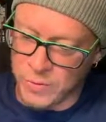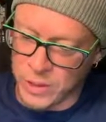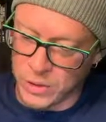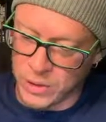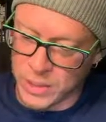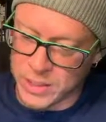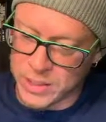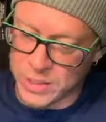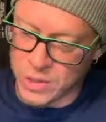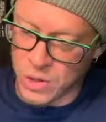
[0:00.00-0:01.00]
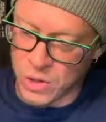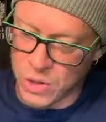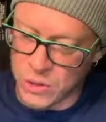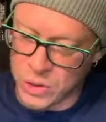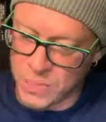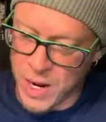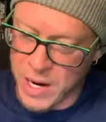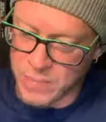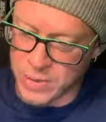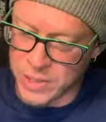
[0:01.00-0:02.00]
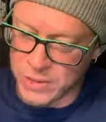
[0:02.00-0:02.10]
belittlings in certain newspapers